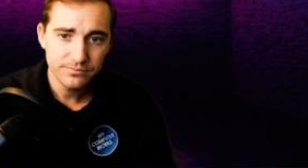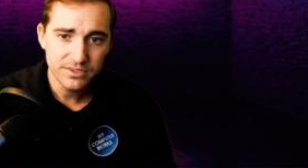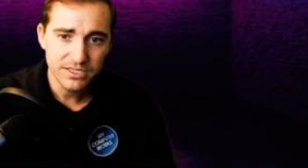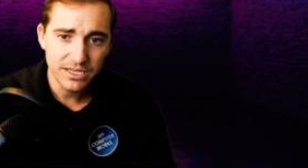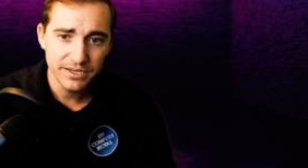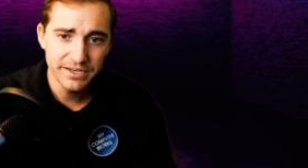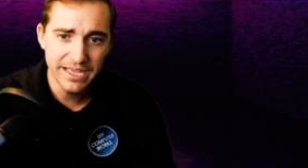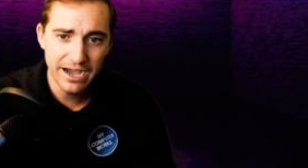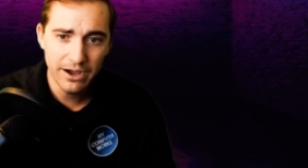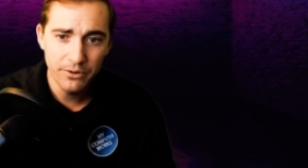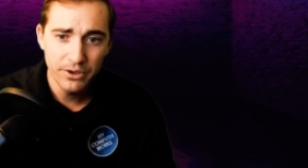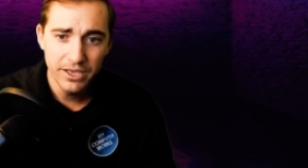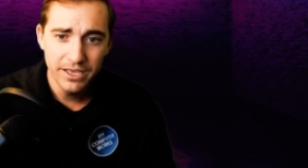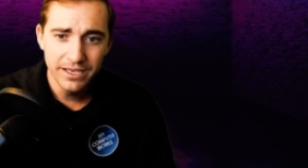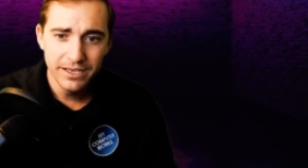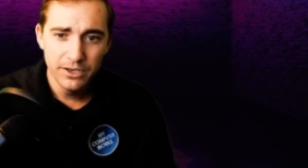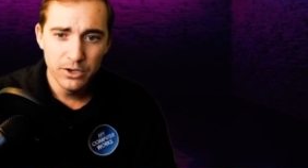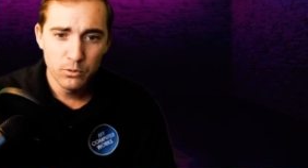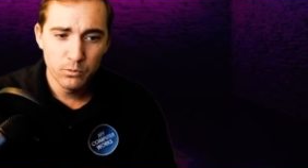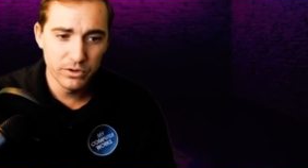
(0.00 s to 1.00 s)
Now,
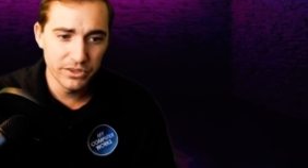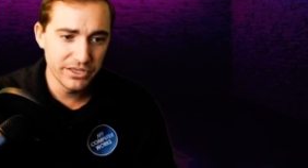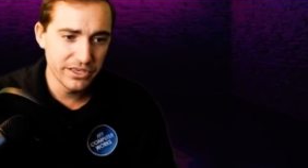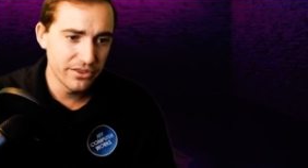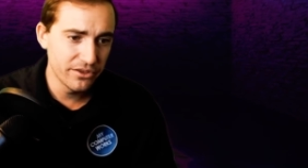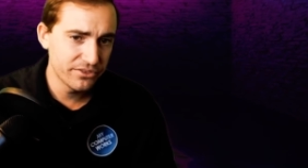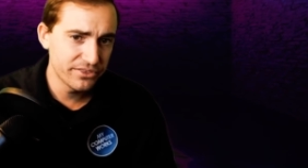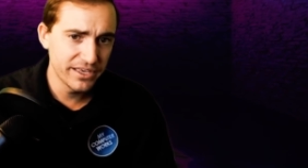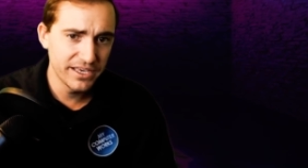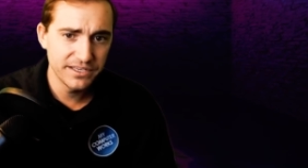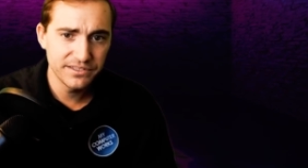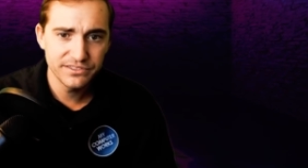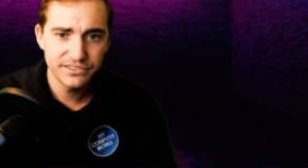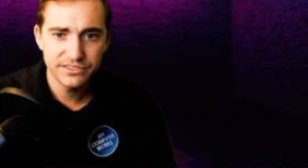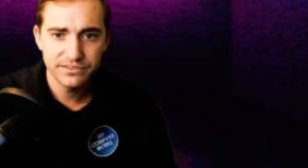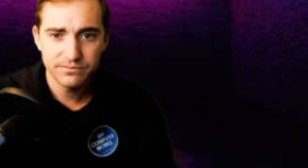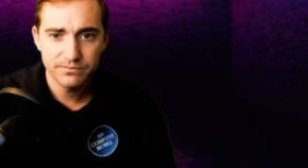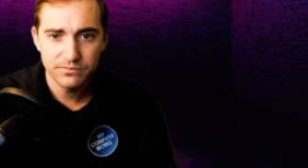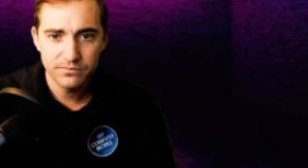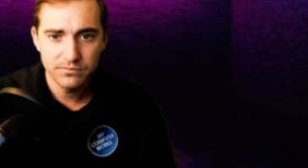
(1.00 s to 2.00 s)
one of the other
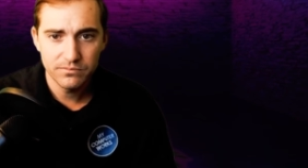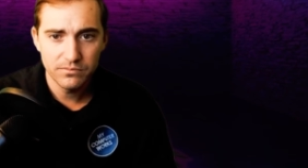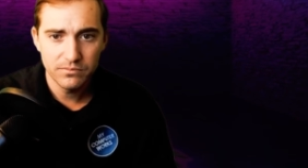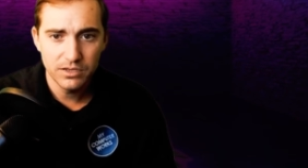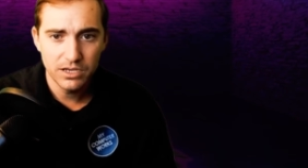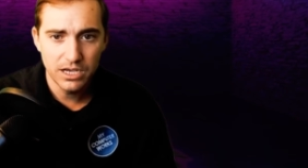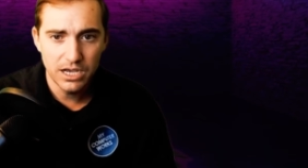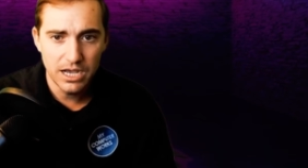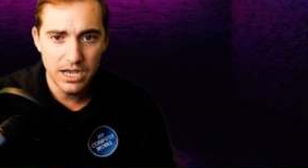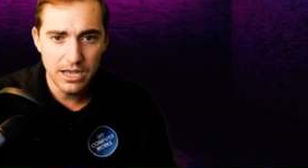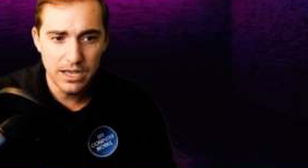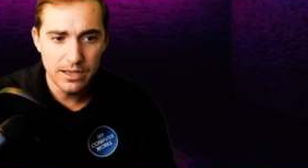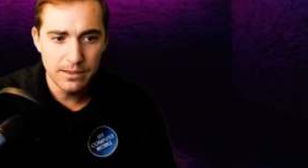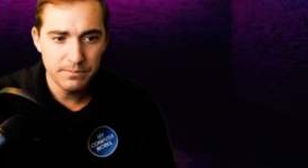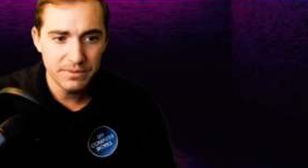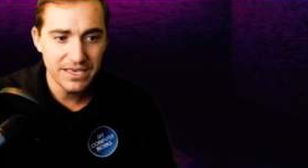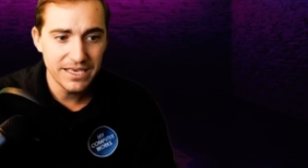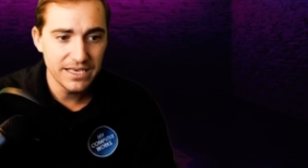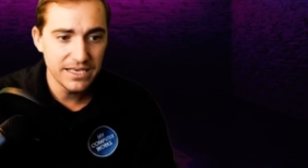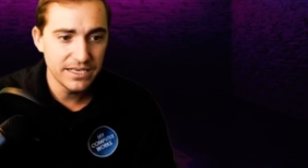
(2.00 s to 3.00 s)
things
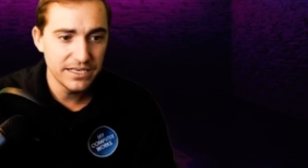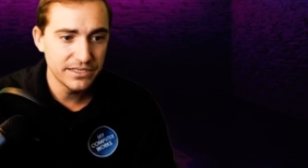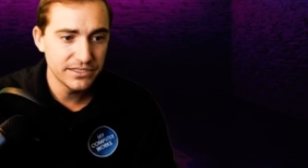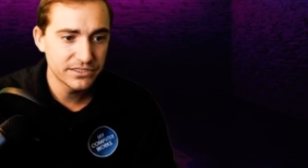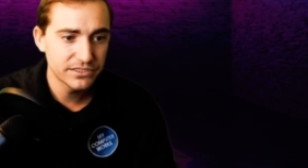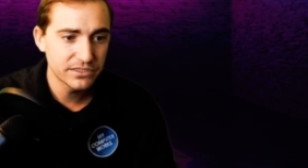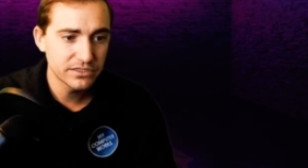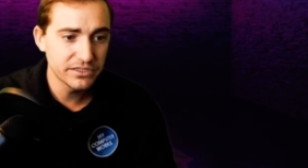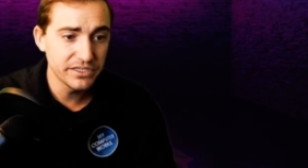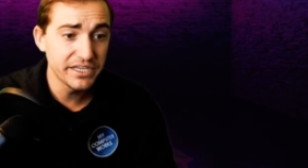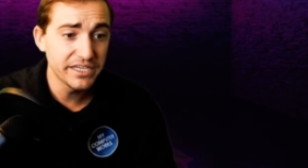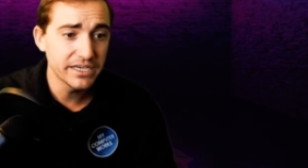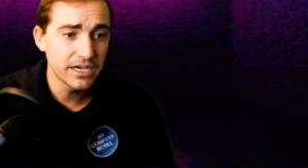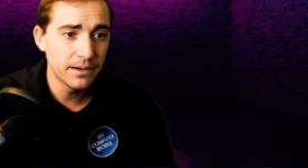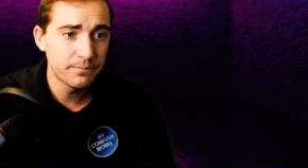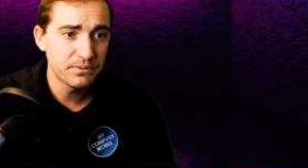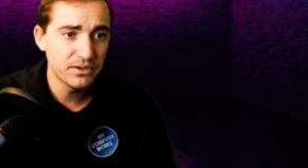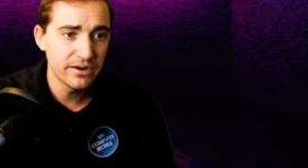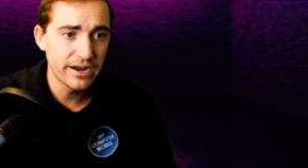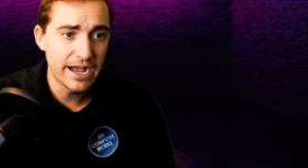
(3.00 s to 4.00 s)
um, is cleaning
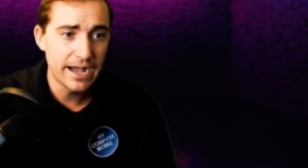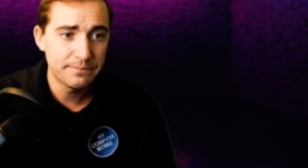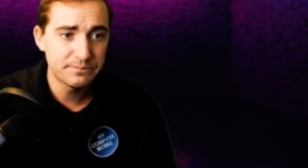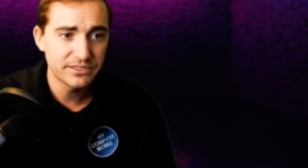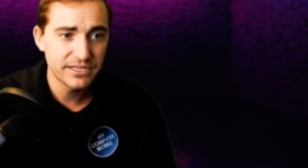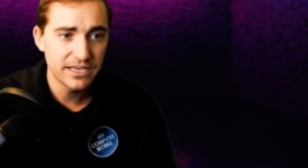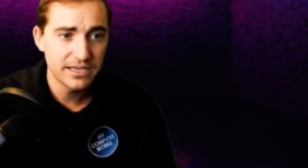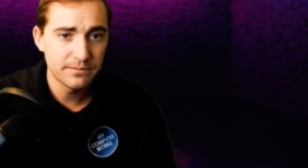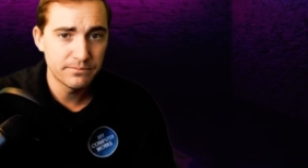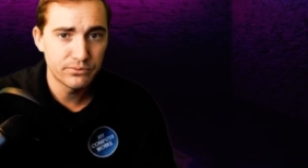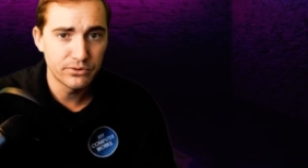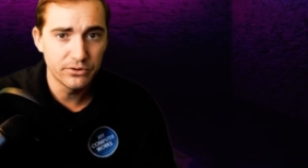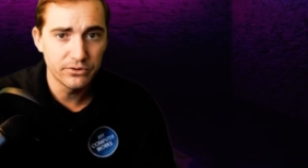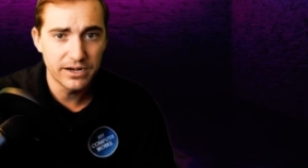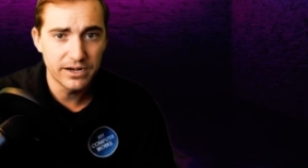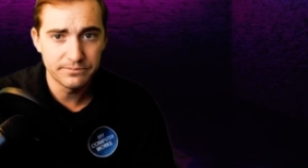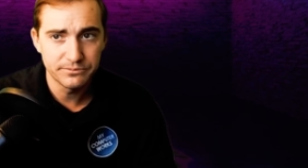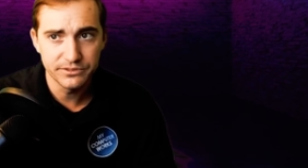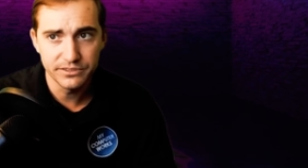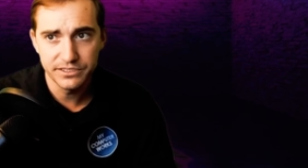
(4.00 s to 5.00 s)
up your apps and
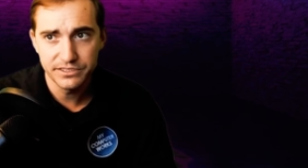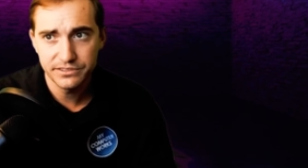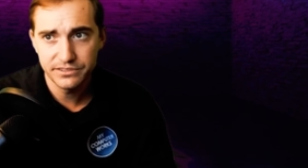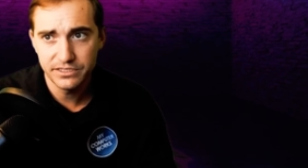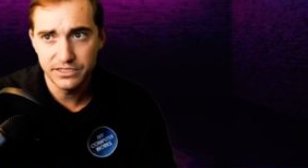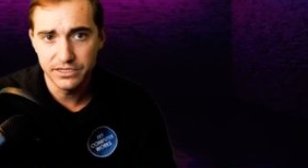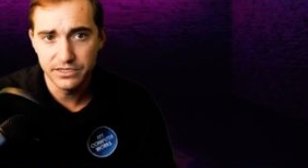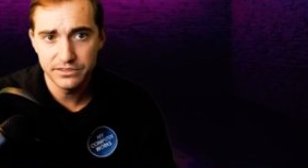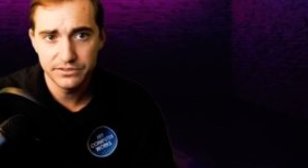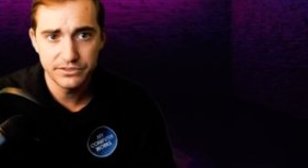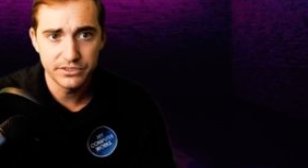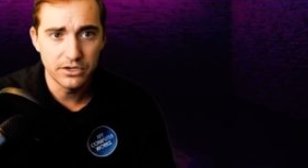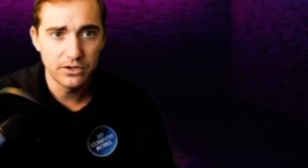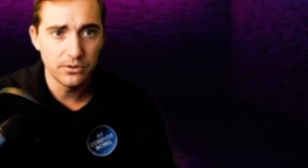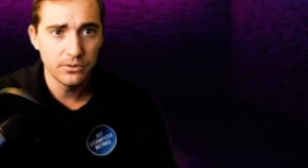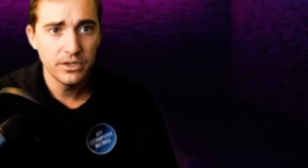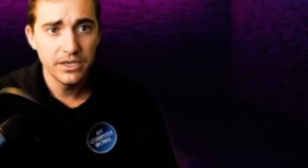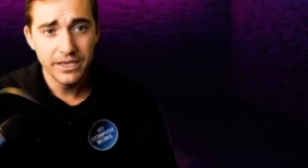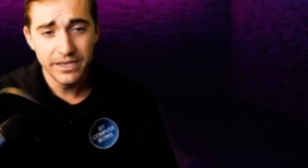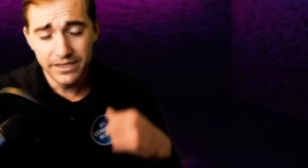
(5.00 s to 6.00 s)
programs list here.
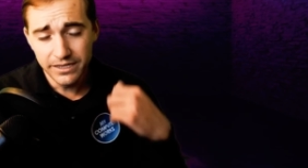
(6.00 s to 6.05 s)
So.